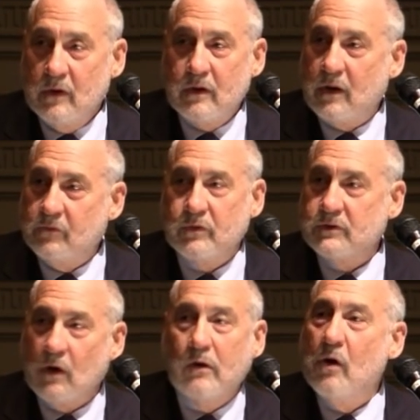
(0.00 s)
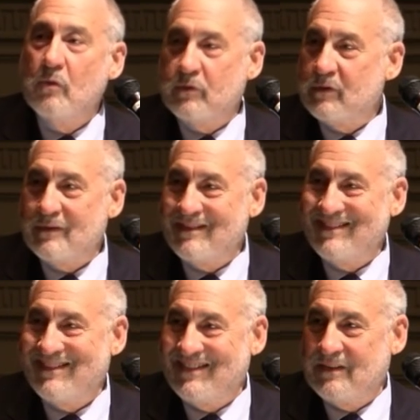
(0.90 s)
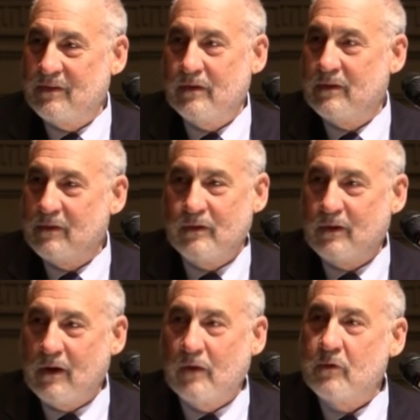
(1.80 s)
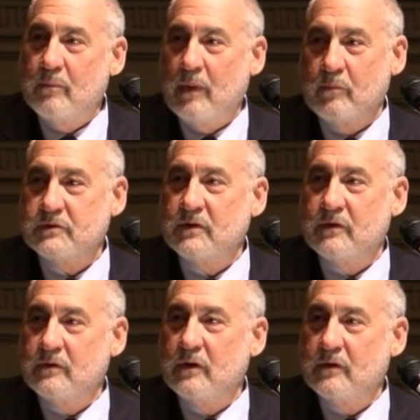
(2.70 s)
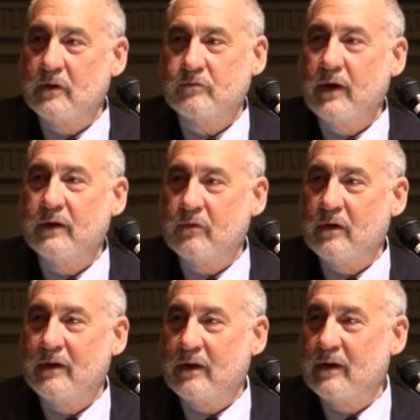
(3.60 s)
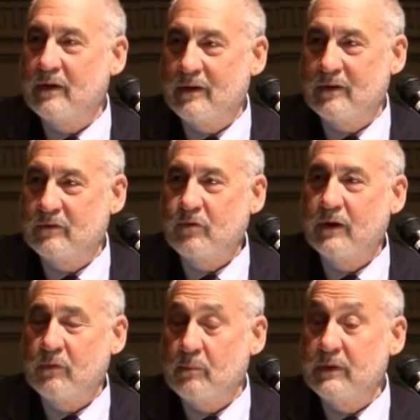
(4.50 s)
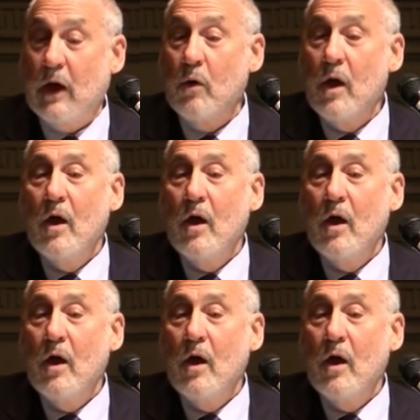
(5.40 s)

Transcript: countries all over uh, uh other members of the uh, trade, uh, trade agreement. Now,